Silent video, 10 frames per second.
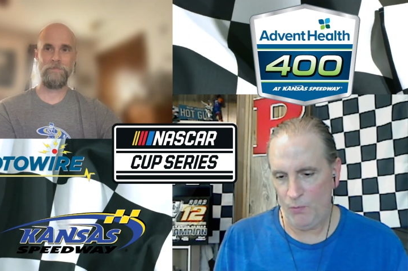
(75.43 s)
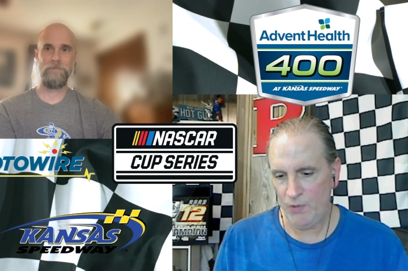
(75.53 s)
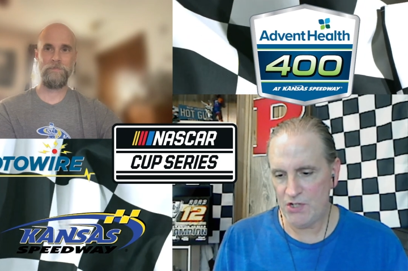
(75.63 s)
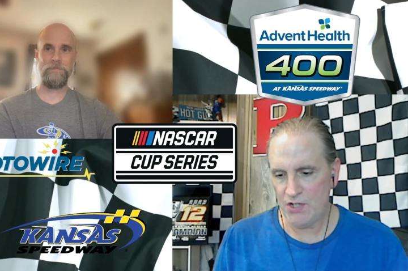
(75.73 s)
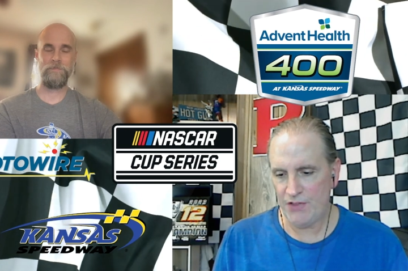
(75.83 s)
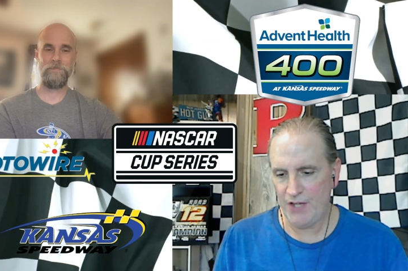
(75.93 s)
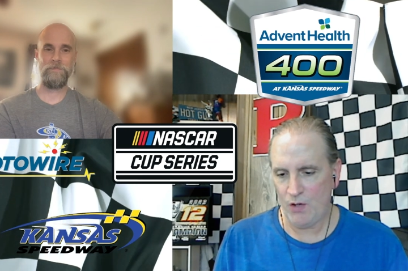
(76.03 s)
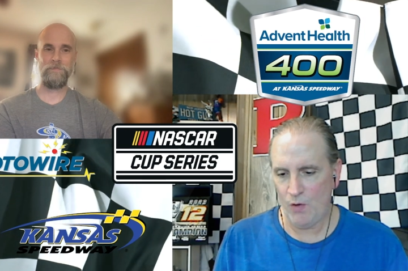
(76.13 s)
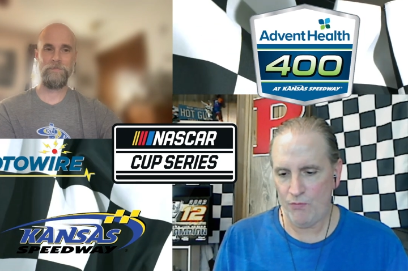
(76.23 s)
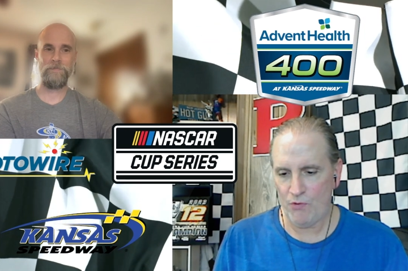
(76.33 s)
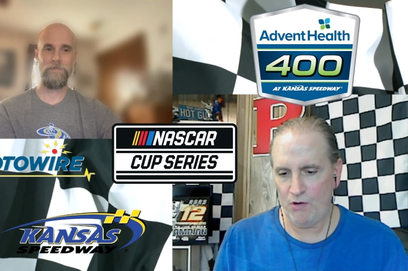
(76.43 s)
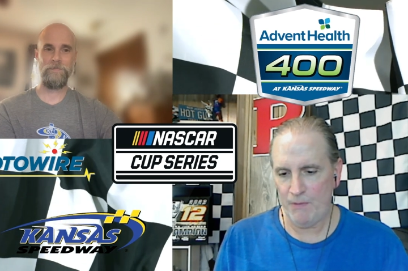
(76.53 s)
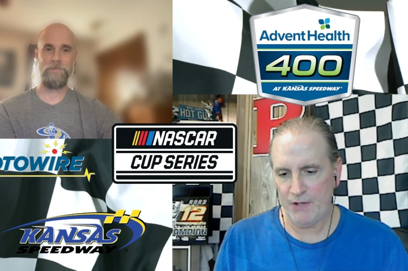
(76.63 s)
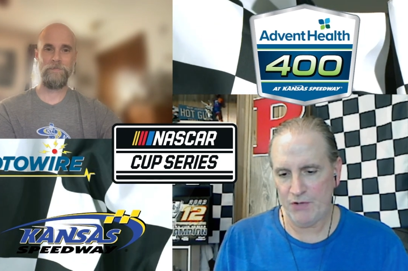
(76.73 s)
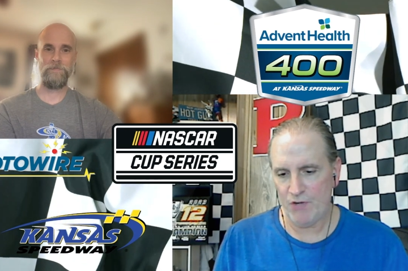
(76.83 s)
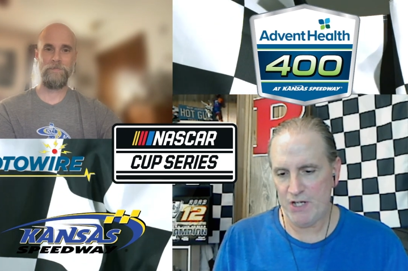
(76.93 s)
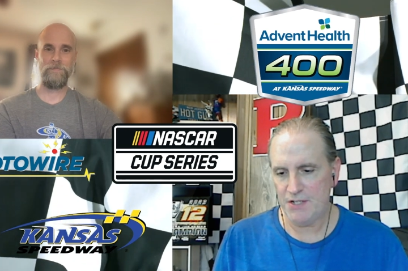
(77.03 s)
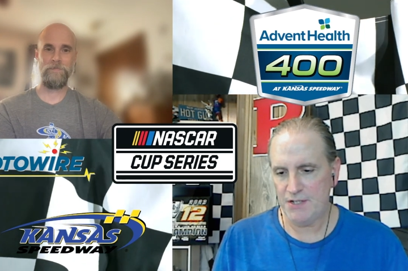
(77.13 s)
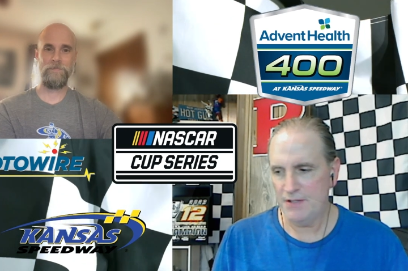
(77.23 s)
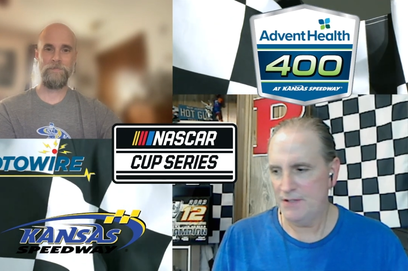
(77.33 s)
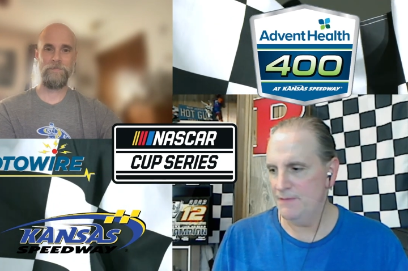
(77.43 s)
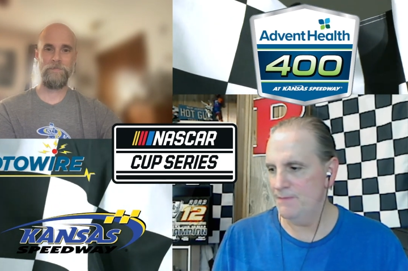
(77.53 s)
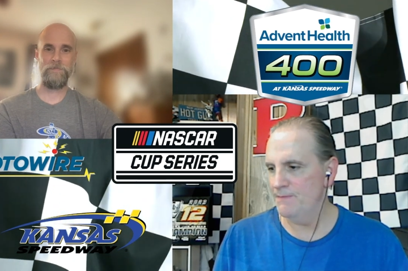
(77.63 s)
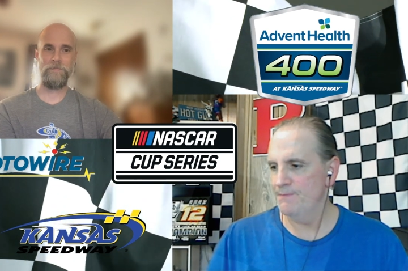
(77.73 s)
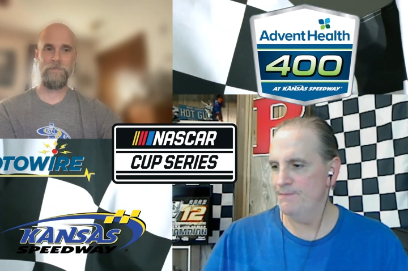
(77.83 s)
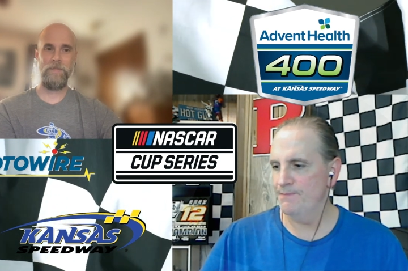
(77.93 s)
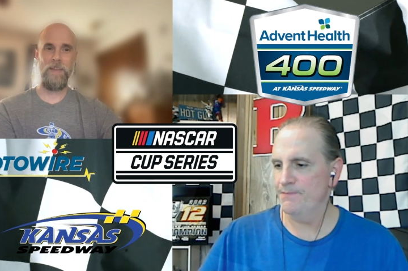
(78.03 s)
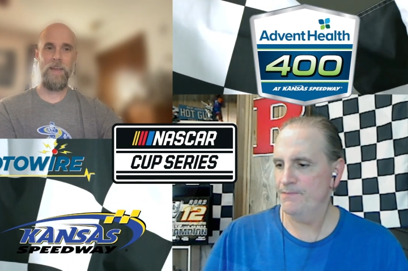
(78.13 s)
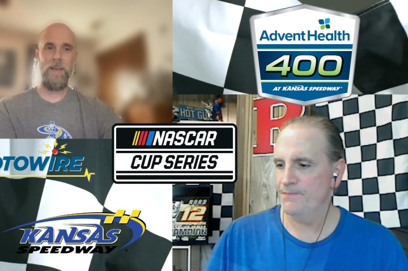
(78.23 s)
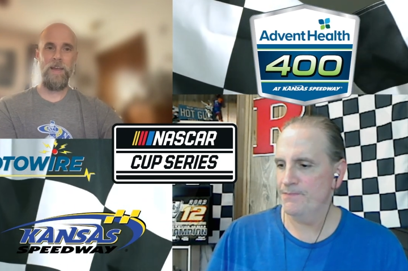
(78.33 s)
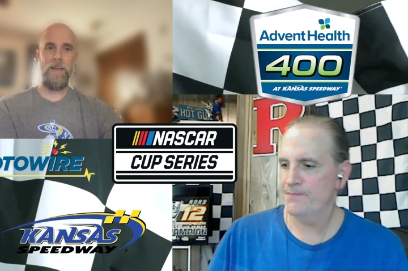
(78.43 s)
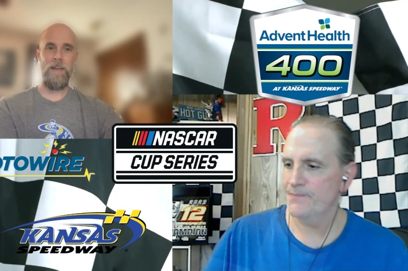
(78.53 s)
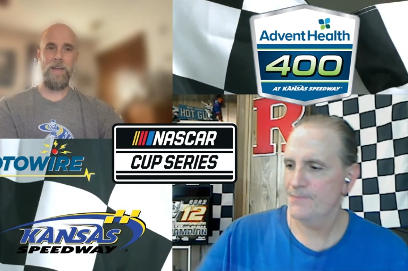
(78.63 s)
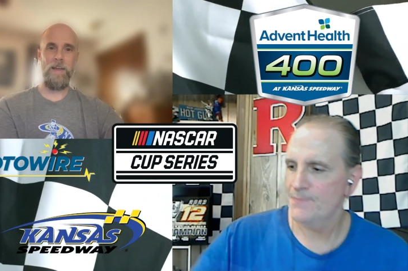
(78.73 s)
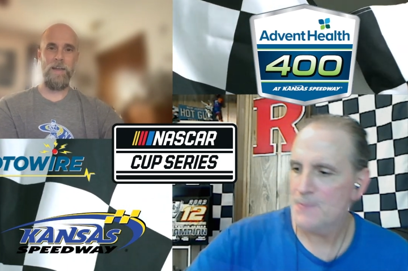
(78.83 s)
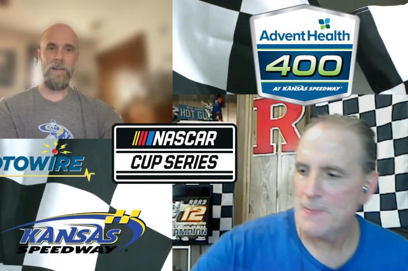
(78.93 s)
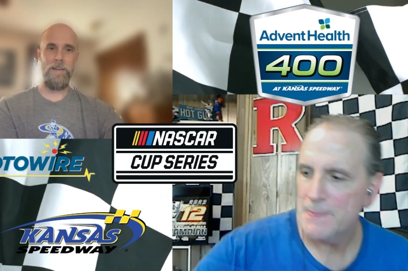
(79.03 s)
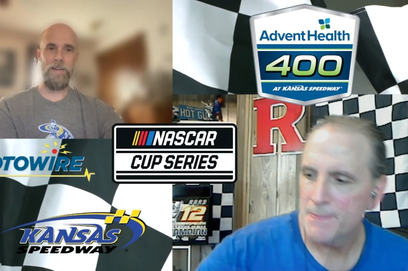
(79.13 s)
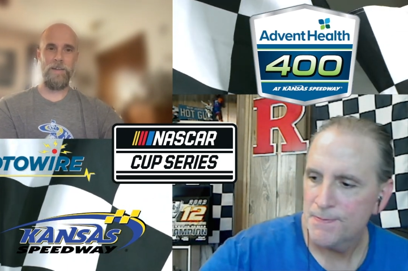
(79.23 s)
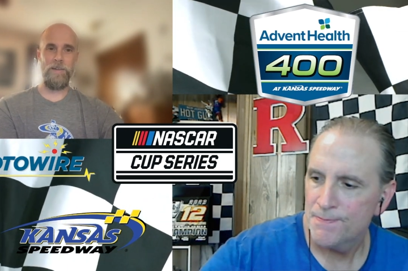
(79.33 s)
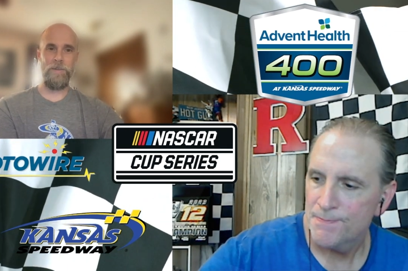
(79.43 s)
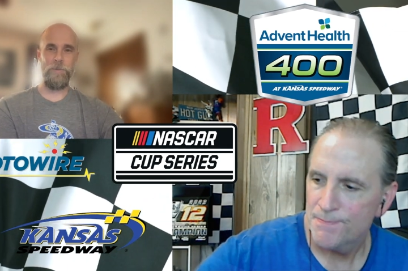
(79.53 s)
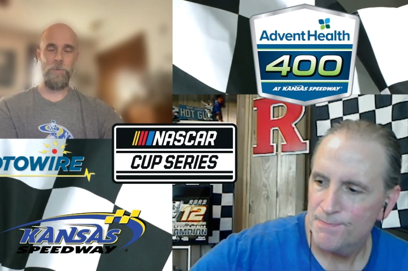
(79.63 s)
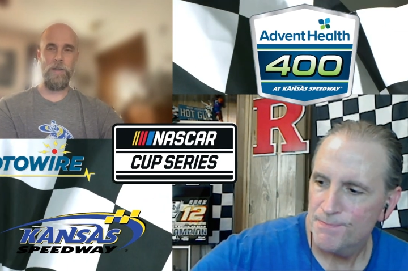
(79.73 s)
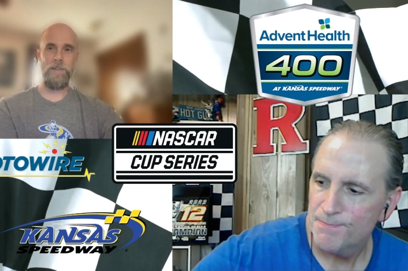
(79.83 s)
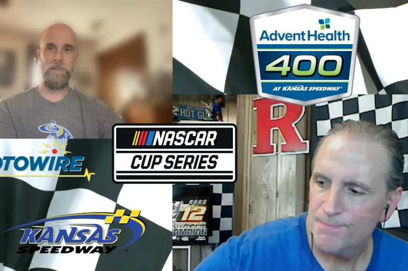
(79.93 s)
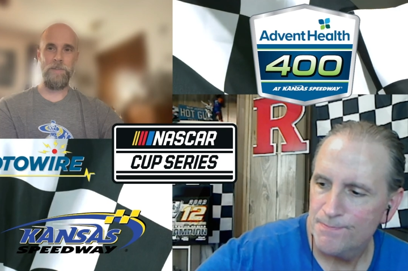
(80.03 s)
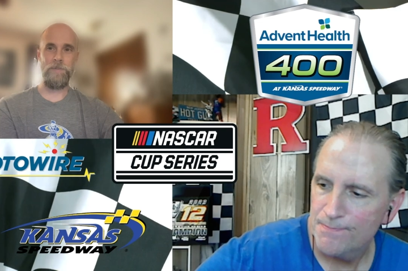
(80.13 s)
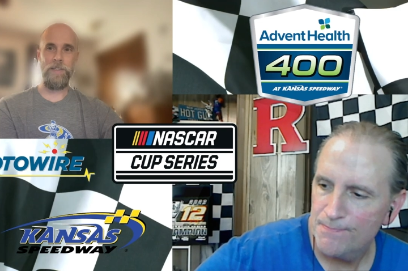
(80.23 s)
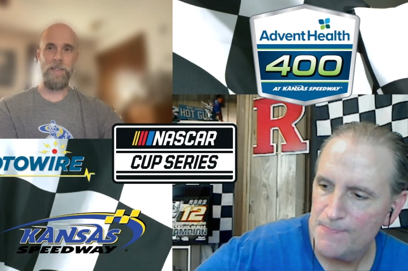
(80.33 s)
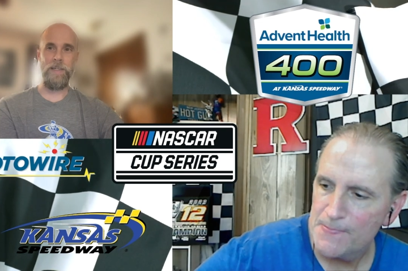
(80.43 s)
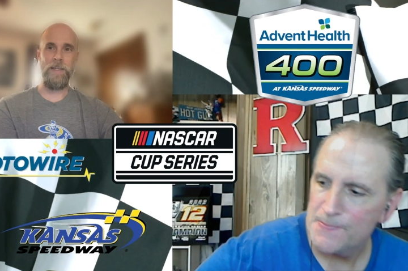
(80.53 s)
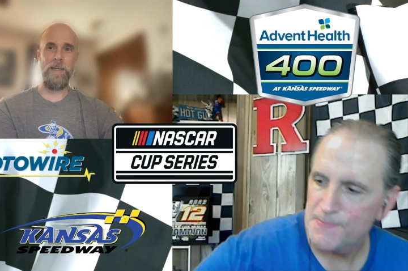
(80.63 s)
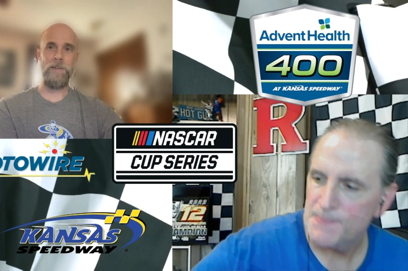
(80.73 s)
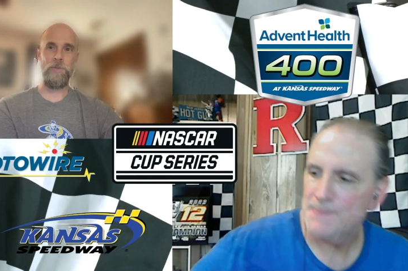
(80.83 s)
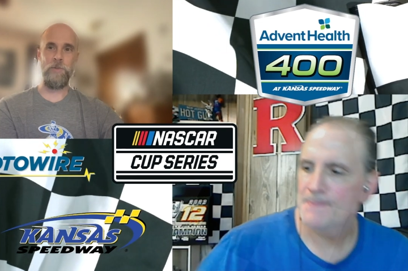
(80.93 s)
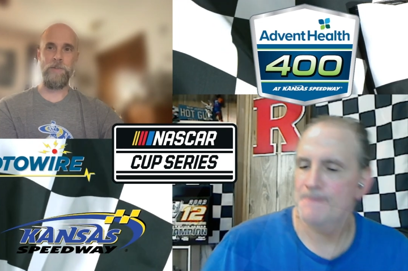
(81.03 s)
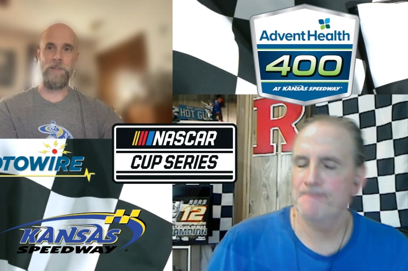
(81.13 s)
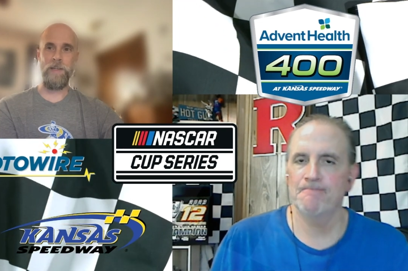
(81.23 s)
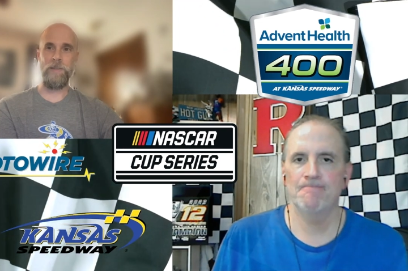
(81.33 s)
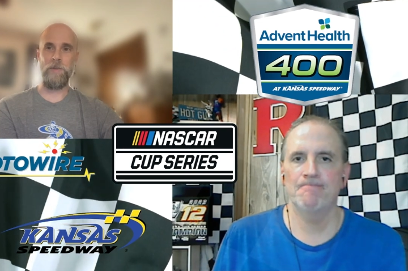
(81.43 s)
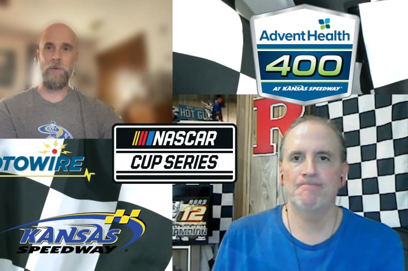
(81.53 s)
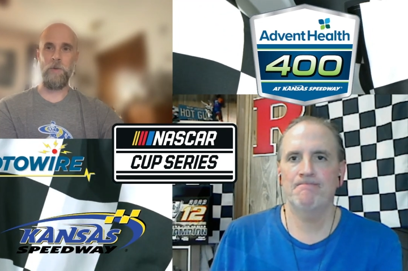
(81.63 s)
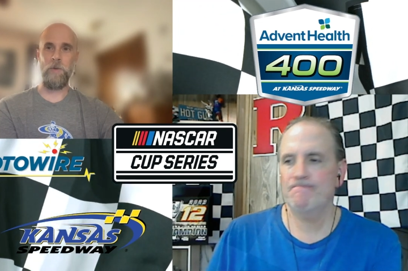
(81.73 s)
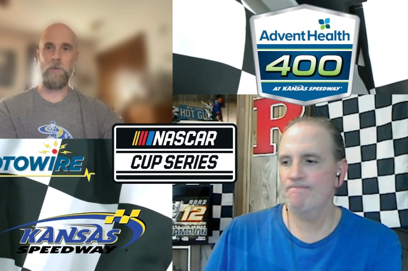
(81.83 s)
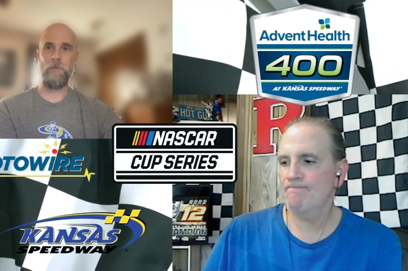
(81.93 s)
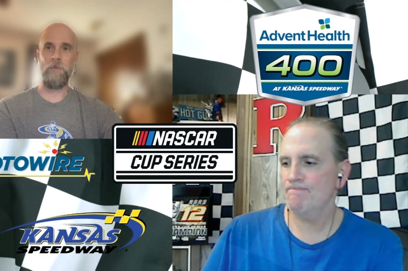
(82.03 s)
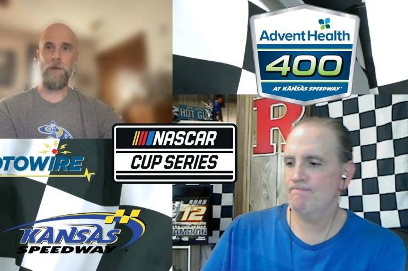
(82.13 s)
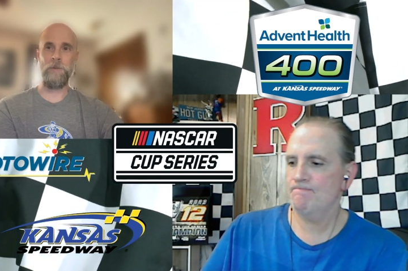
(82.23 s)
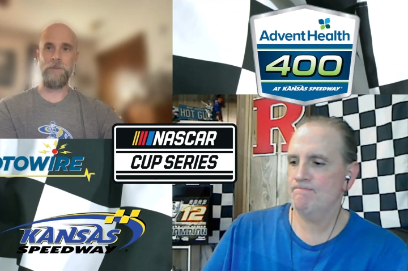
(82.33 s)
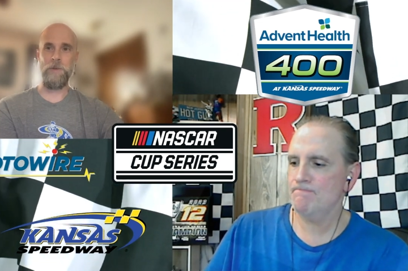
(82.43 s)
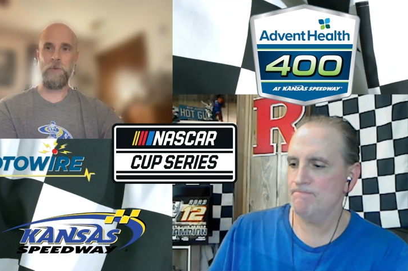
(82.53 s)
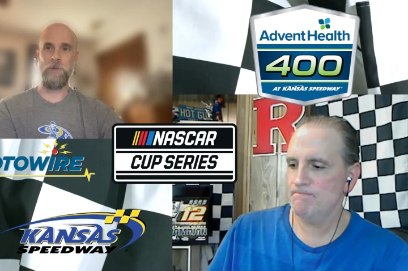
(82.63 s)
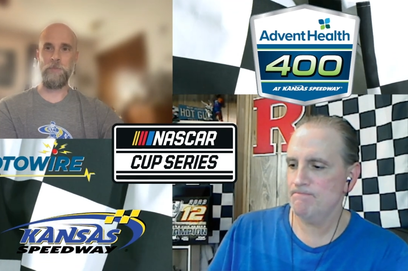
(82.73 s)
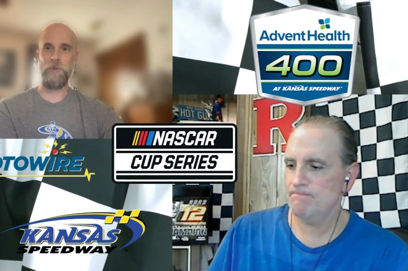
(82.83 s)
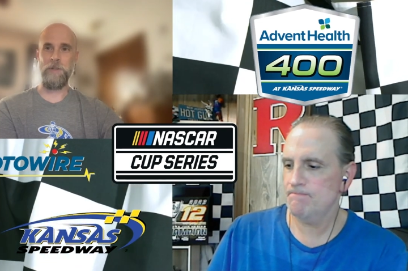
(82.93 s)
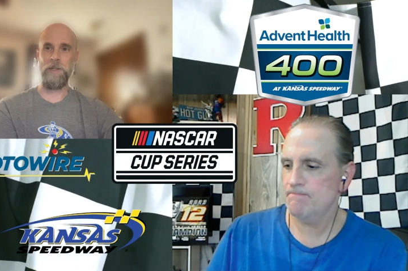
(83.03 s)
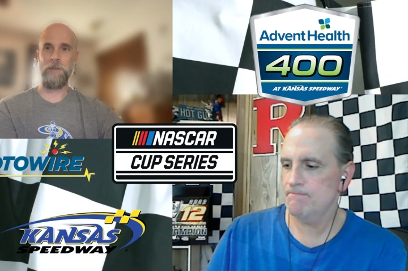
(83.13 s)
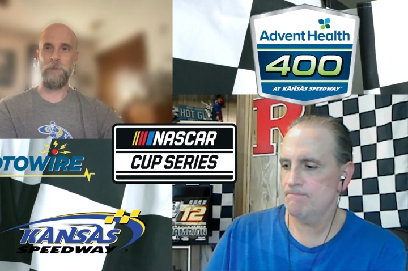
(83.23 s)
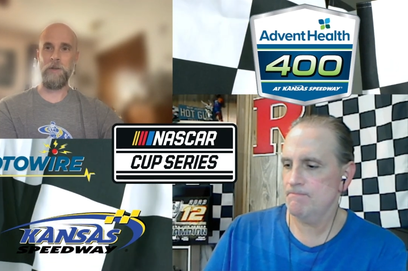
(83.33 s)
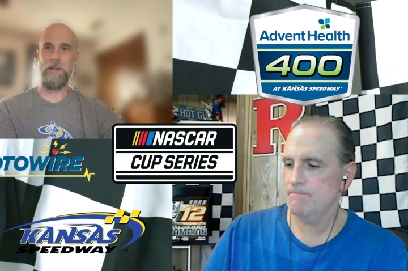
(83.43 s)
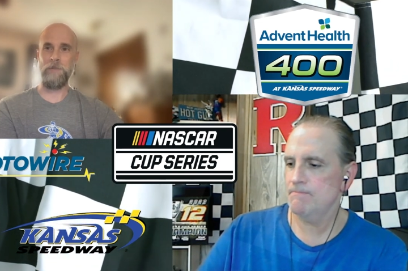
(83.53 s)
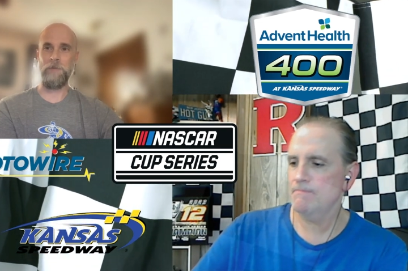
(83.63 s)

Speaker 1: what did you think overall about the race? Uh,
Speaker 2: relatively interesting, though felt it was predictable. I